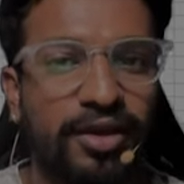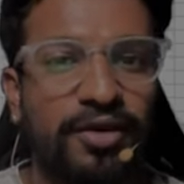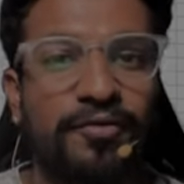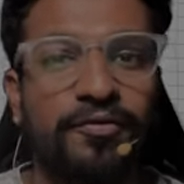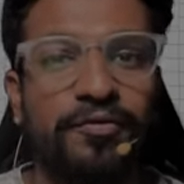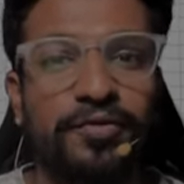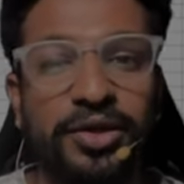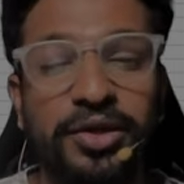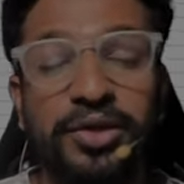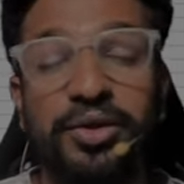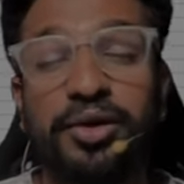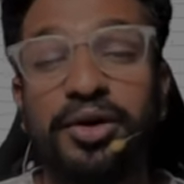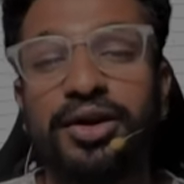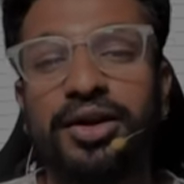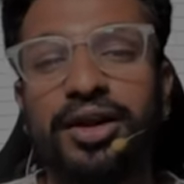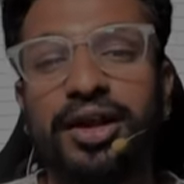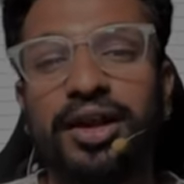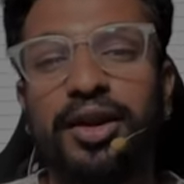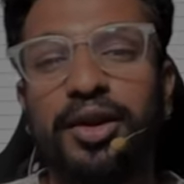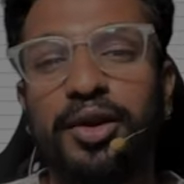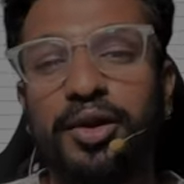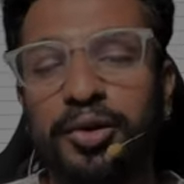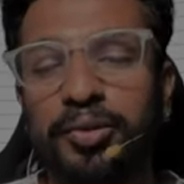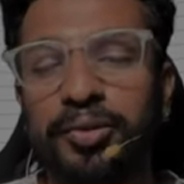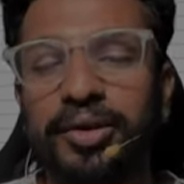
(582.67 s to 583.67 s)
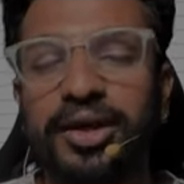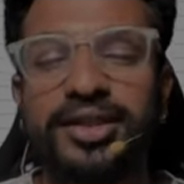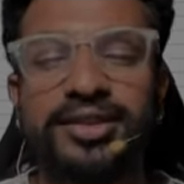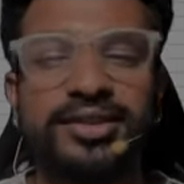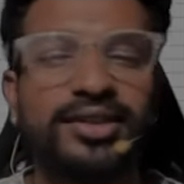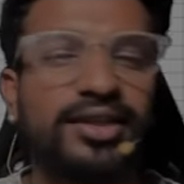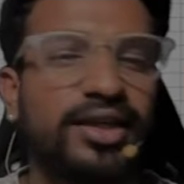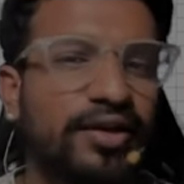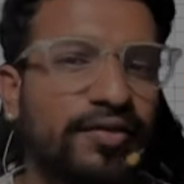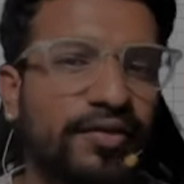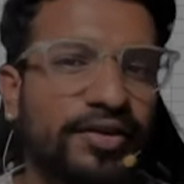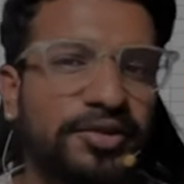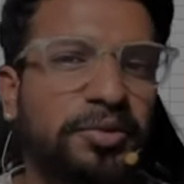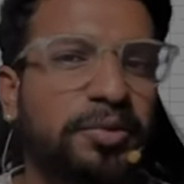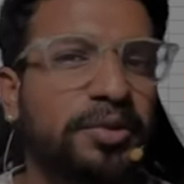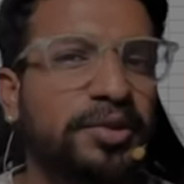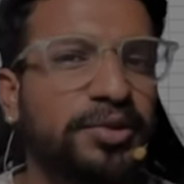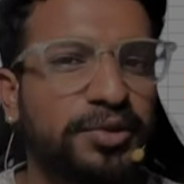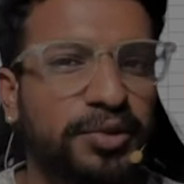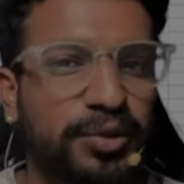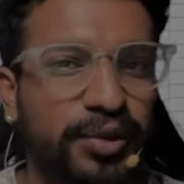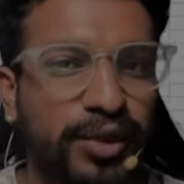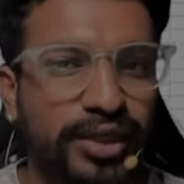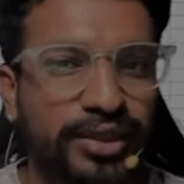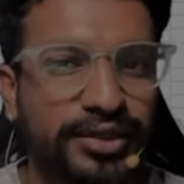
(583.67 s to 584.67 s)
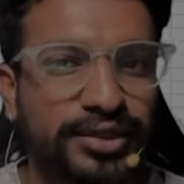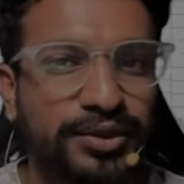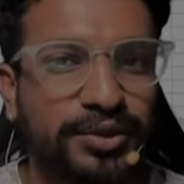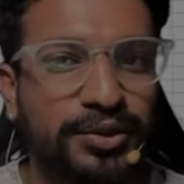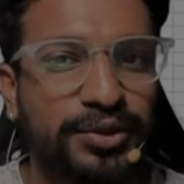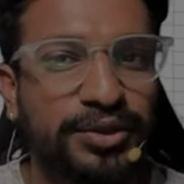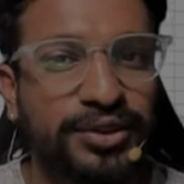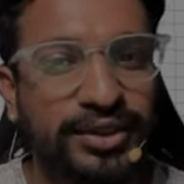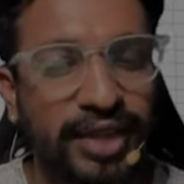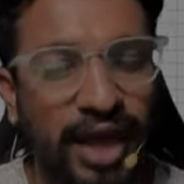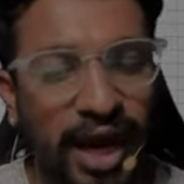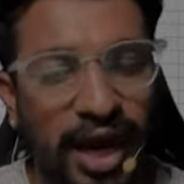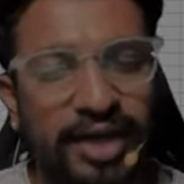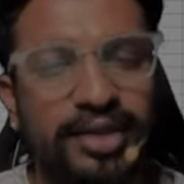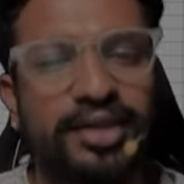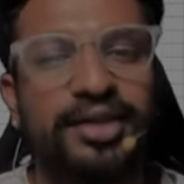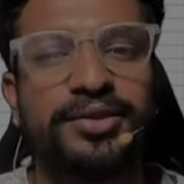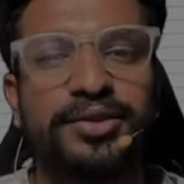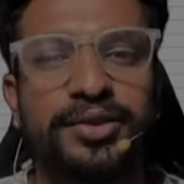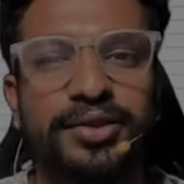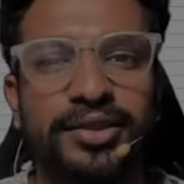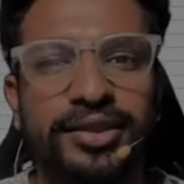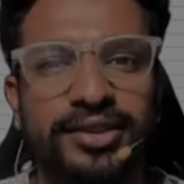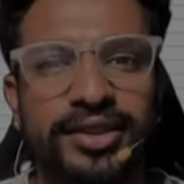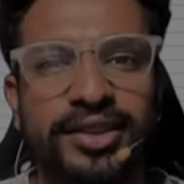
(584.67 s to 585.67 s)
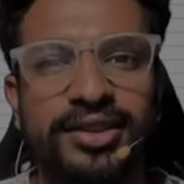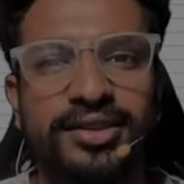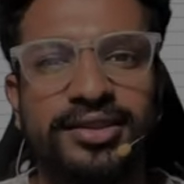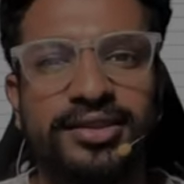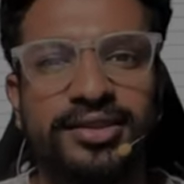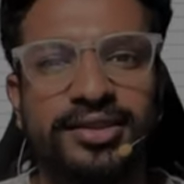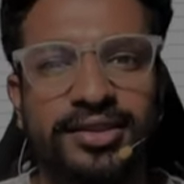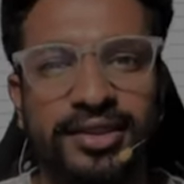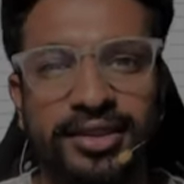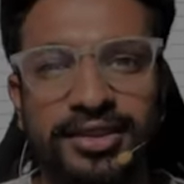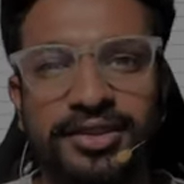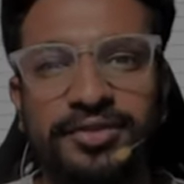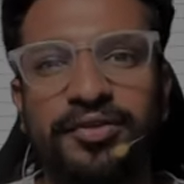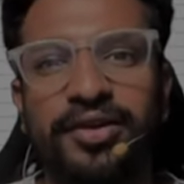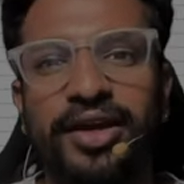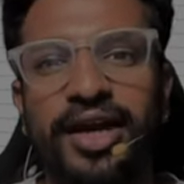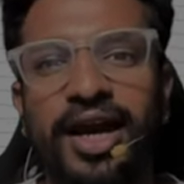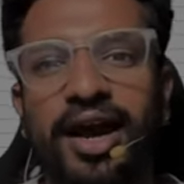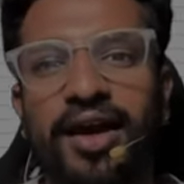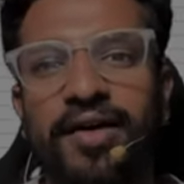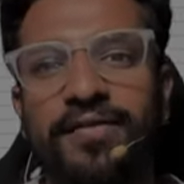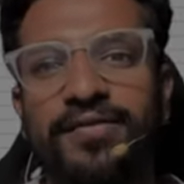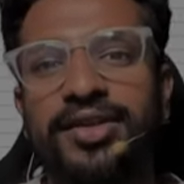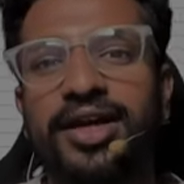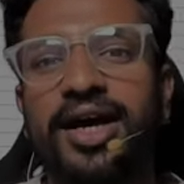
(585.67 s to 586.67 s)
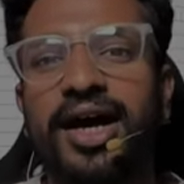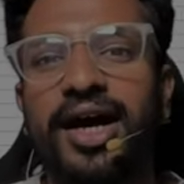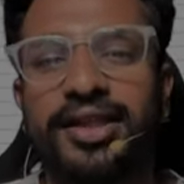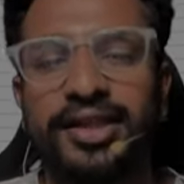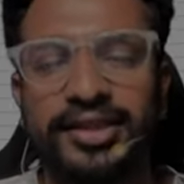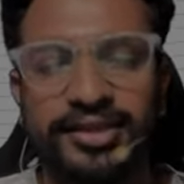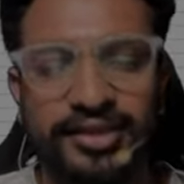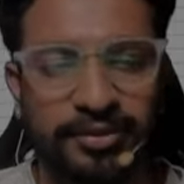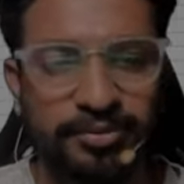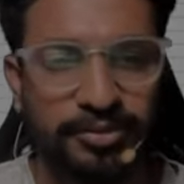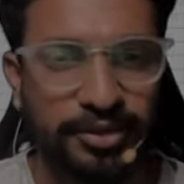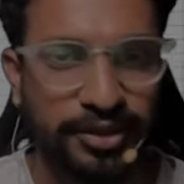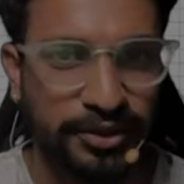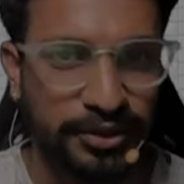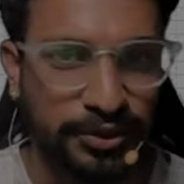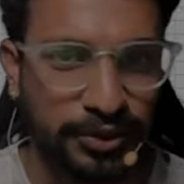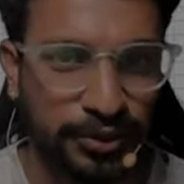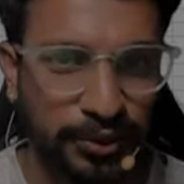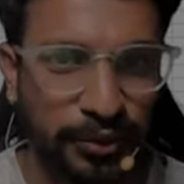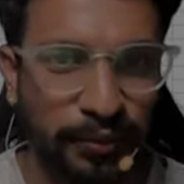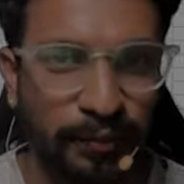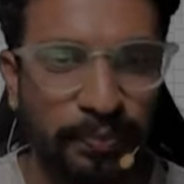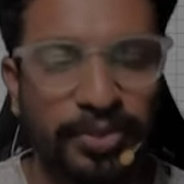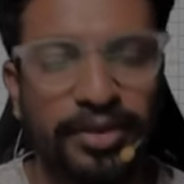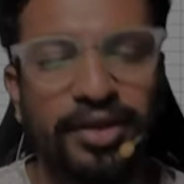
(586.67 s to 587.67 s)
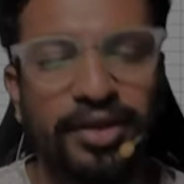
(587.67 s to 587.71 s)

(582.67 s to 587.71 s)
We got numerous requests from students to start the social science, since we have the other subjects too.